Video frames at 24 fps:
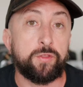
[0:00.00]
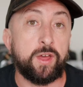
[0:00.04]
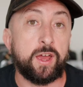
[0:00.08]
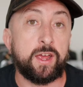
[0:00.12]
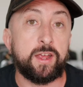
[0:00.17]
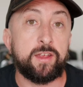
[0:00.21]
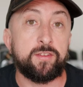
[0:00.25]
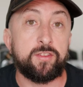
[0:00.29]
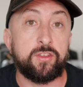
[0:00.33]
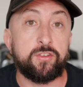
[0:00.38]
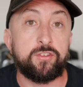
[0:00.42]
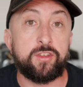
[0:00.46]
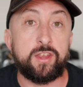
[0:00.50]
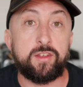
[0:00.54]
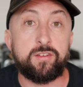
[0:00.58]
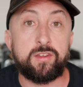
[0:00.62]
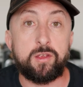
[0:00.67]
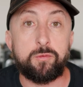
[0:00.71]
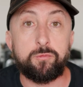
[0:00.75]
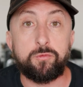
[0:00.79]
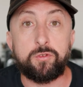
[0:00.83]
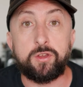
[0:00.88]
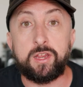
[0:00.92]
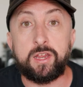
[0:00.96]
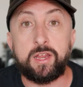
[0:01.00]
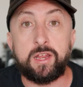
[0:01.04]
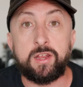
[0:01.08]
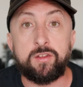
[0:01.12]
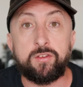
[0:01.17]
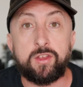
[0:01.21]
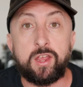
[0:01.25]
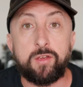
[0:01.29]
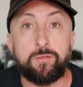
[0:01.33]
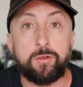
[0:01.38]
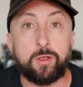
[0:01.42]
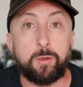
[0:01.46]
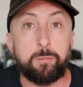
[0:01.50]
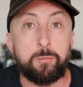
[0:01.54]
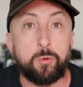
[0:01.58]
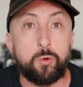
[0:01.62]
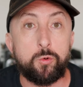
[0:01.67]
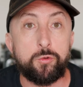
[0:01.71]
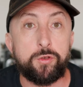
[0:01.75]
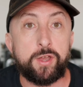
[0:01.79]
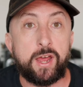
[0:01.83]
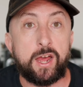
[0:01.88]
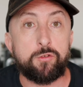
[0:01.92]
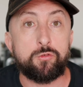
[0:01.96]
that is the C70 is giving a
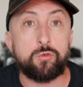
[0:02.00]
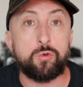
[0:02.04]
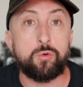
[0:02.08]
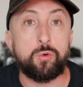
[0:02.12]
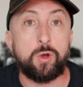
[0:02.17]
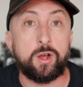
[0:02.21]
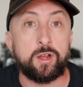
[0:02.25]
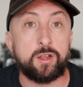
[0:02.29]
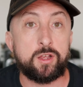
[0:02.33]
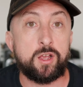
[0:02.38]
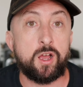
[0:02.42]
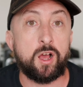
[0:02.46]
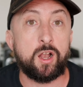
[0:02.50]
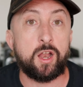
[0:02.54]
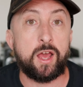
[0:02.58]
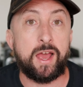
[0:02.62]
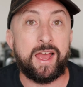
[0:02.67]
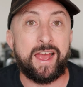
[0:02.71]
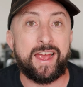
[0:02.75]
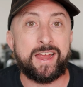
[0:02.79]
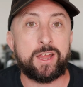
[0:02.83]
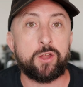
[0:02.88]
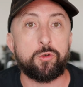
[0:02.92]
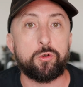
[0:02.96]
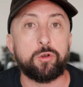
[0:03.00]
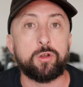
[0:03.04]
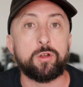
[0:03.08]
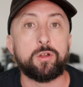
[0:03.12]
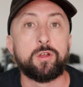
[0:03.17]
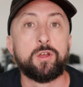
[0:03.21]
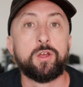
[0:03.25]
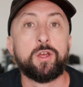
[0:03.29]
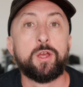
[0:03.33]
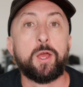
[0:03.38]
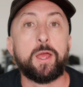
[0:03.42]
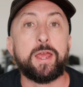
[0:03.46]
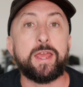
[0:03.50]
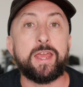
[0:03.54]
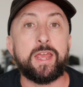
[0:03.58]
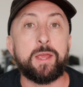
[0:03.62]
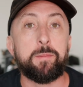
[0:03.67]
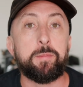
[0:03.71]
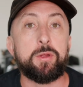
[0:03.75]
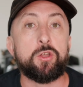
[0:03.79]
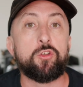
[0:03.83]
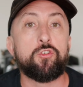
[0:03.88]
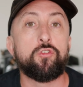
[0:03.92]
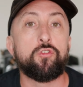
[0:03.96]
more natural and color accurate
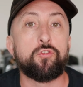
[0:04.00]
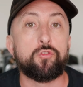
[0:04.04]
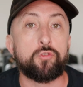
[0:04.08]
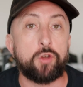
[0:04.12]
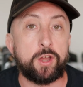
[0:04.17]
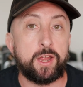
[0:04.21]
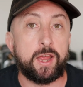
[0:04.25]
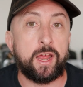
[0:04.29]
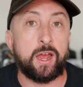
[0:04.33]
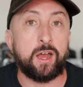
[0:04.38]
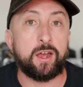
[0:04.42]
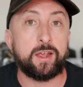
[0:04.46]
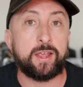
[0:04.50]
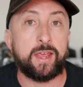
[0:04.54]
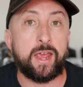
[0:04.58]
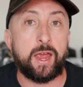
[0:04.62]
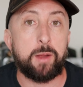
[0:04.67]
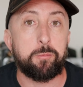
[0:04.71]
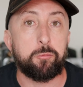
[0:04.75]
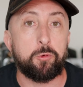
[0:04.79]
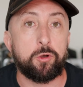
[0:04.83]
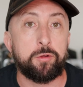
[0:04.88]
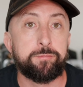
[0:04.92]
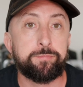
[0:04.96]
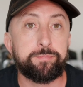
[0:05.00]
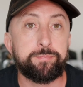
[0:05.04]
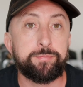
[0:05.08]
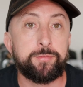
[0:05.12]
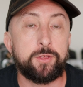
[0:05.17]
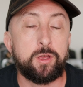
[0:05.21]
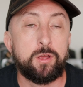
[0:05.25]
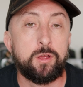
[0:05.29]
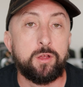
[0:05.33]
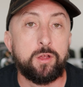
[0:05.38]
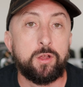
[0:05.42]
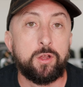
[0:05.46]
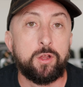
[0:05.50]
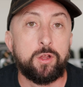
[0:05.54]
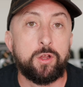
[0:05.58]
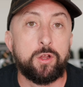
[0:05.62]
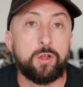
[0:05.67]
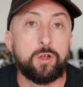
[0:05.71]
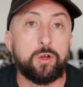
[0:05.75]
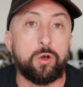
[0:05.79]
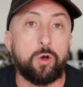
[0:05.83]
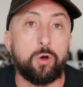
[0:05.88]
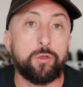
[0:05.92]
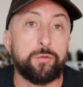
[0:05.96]
image straight out of camera.
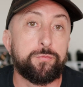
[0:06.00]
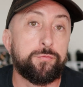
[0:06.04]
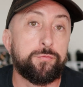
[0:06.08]
On the